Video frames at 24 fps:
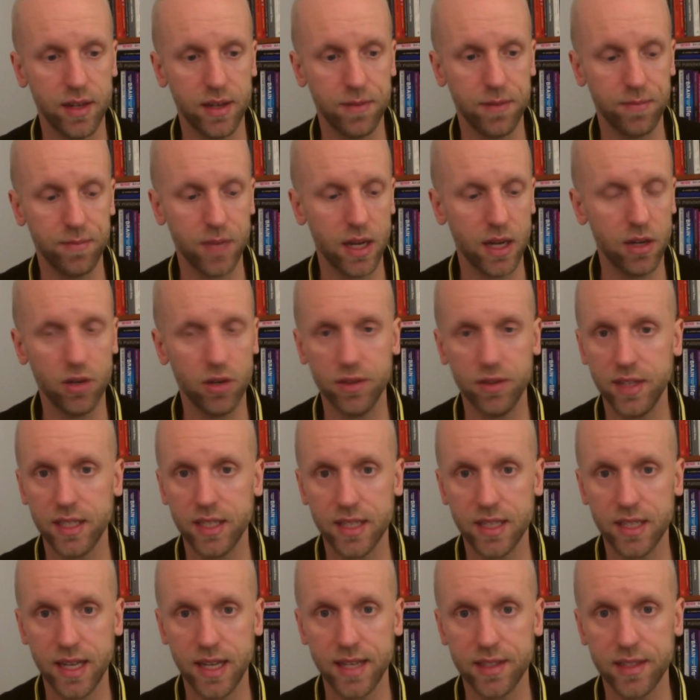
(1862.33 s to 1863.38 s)
I learned
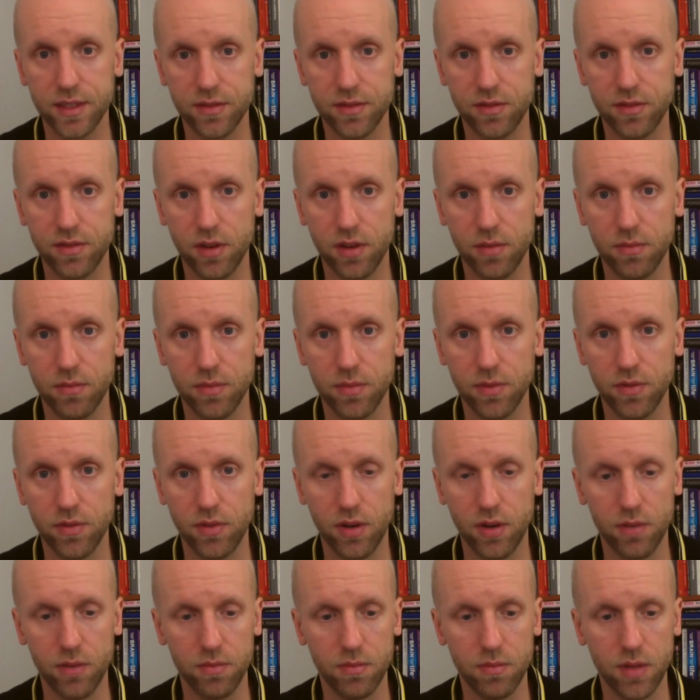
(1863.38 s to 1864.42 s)
this lesson
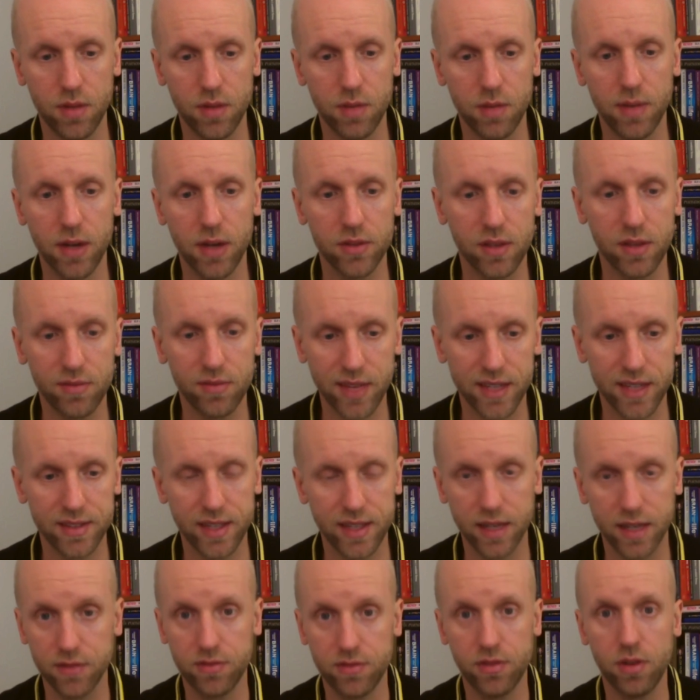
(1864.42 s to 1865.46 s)
from about
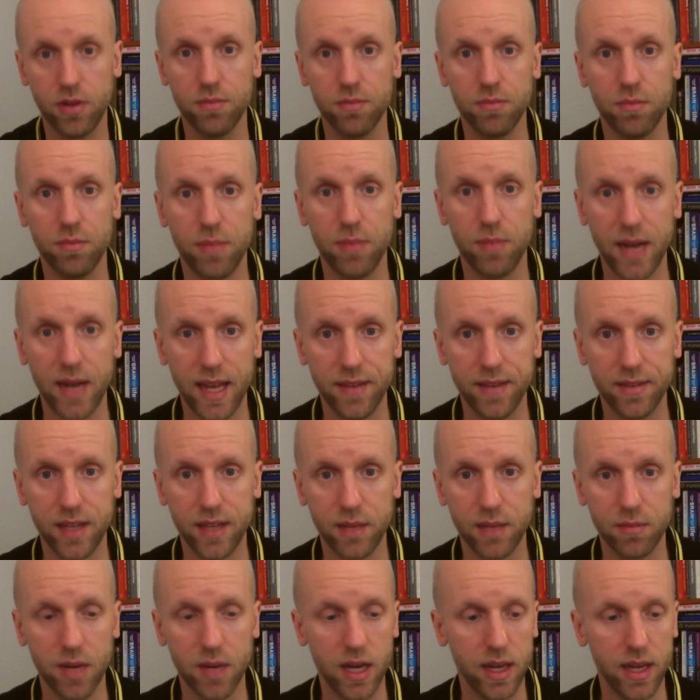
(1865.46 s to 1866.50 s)
investing from planting
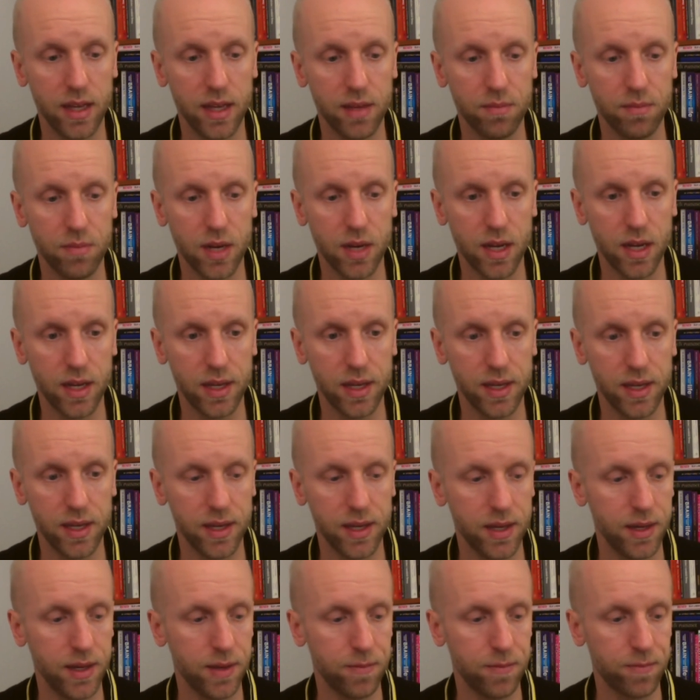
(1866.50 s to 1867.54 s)
my
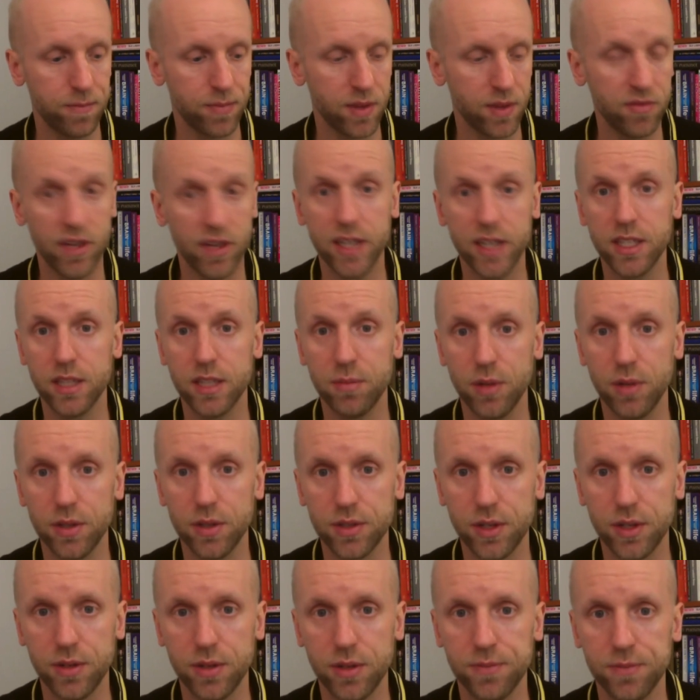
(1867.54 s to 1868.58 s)
vegetables,
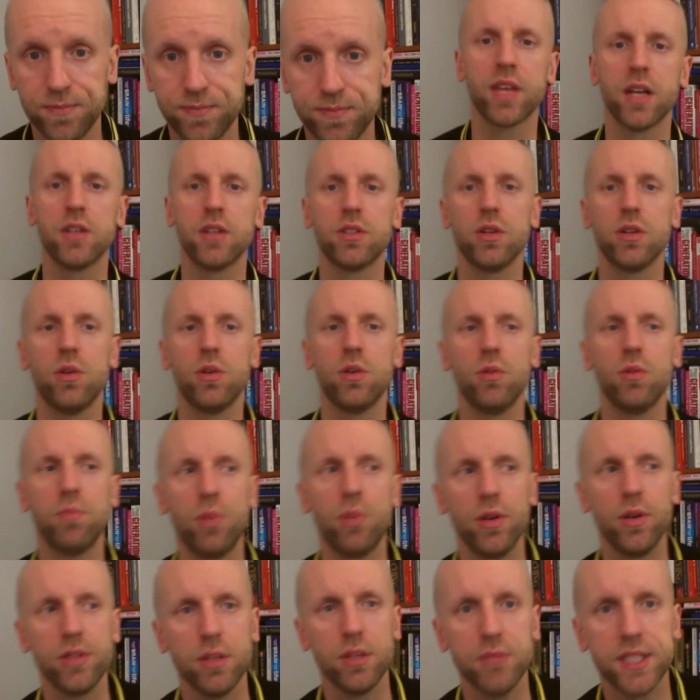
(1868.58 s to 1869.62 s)
you know. So
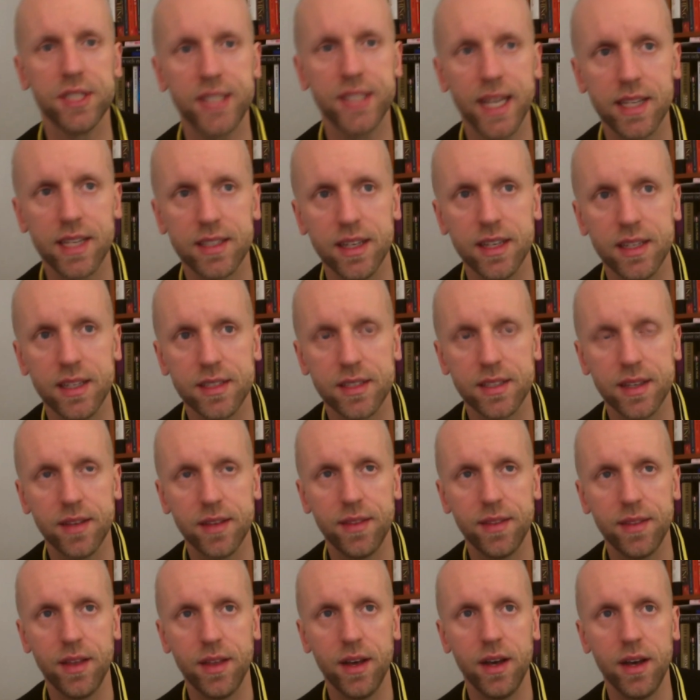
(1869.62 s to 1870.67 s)
point number 6 is
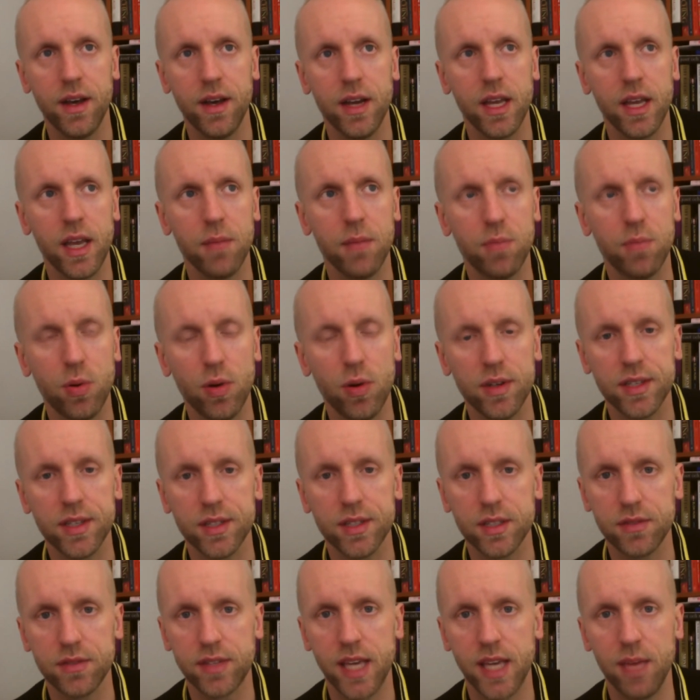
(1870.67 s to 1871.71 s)
the importance
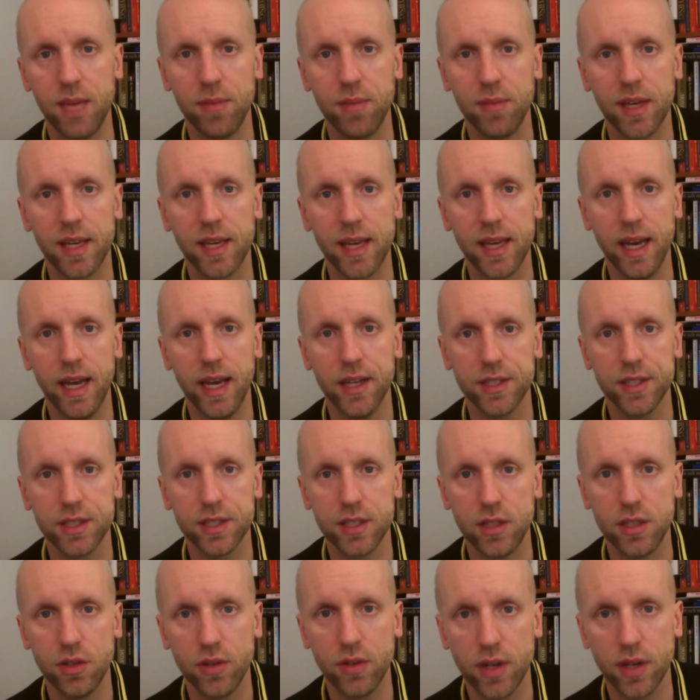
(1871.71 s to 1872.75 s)
of keeping cash
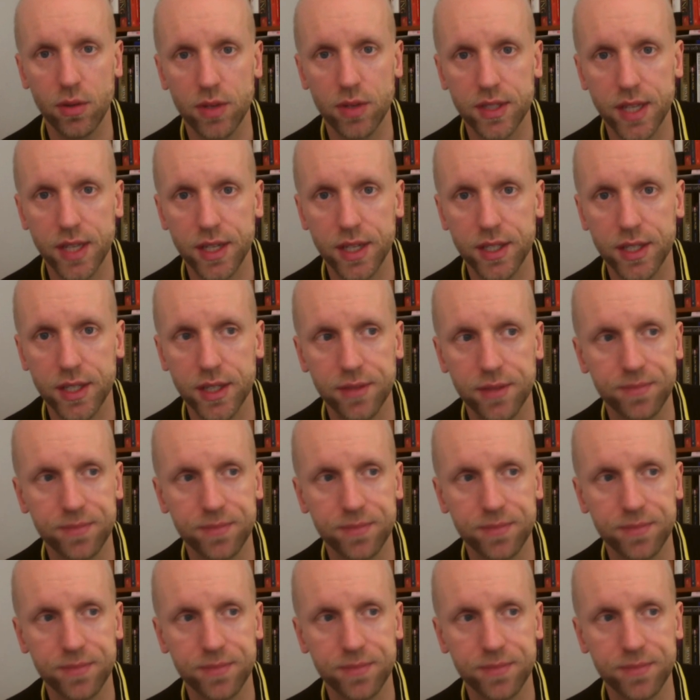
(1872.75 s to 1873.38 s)
during a recession.